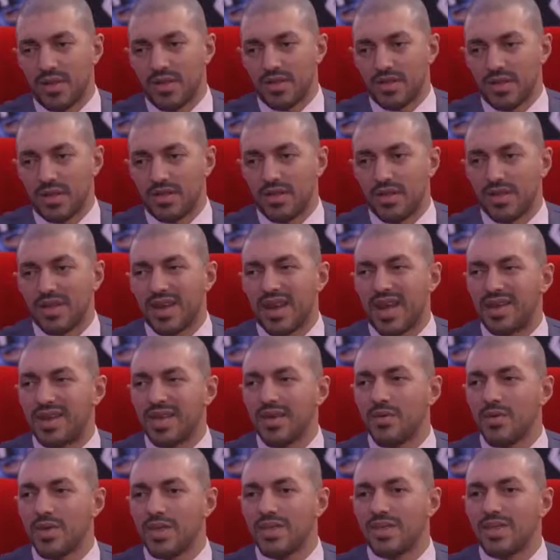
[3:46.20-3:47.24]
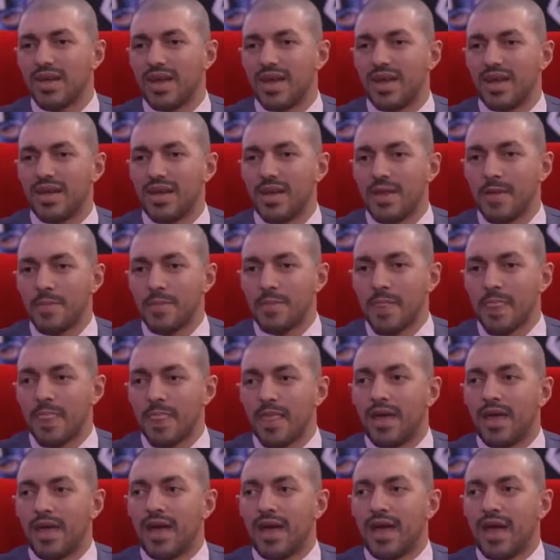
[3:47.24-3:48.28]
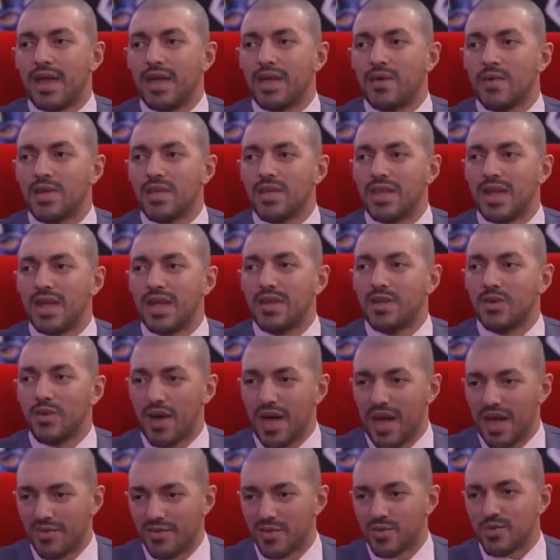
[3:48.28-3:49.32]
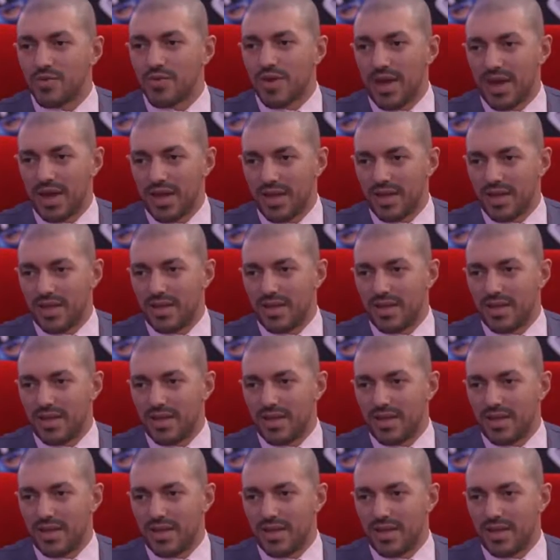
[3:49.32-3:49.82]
the industry, and he was saying you have to write.